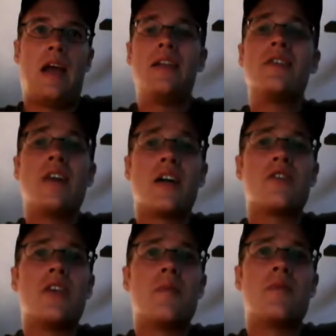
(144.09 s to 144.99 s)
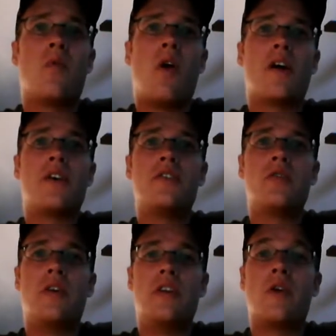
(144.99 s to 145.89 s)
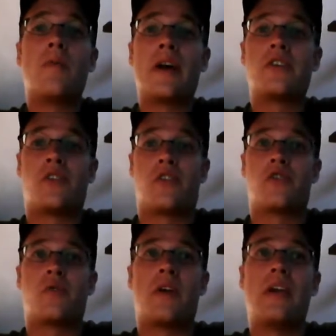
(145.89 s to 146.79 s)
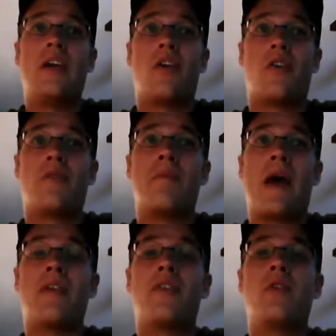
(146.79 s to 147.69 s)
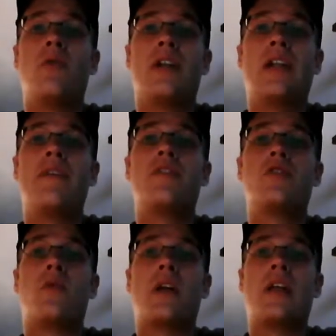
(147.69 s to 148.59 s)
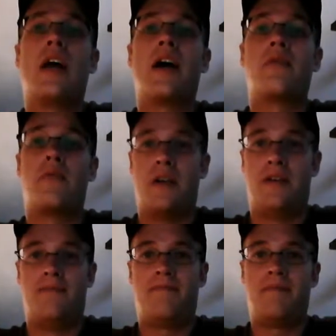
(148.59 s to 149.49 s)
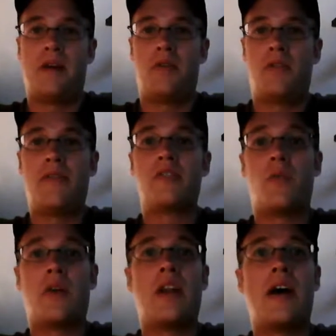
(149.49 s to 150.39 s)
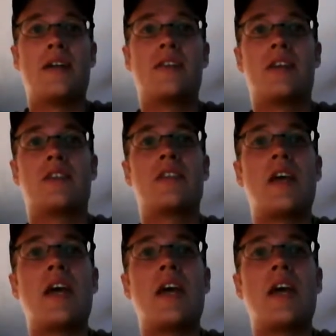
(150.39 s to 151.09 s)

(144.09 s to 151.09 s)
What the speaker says: And this nudged him to walk into a nearby church where he heard Matthew 11:29 read. Matthew 11:29 says,